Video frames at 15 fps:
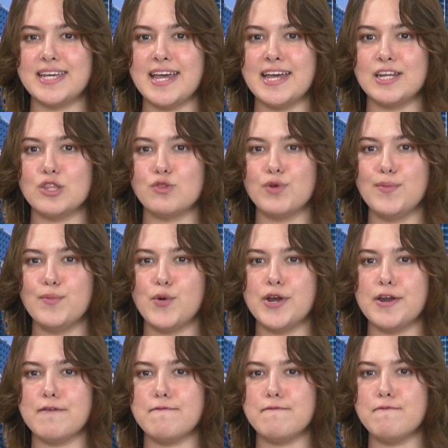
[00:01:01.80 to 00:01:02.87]
at
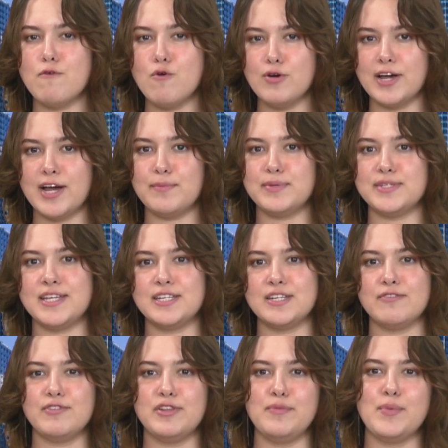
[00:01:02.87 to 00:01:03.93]
3.49%
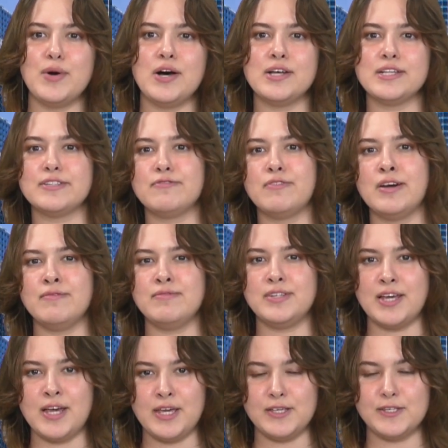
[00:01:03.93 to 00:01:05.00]
for the past five
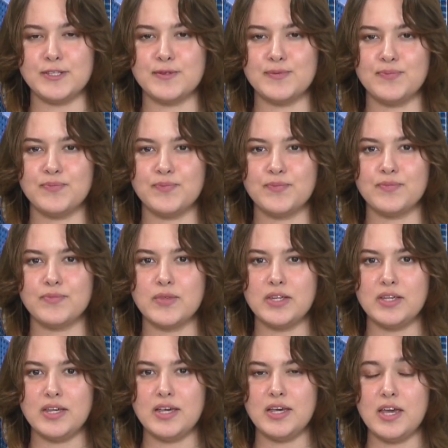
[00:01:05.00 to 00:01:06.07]
days.
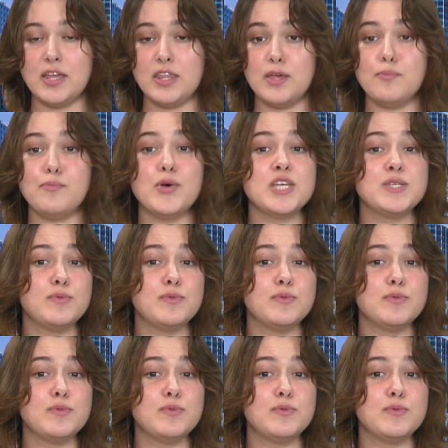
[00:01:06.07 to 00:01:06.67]
The best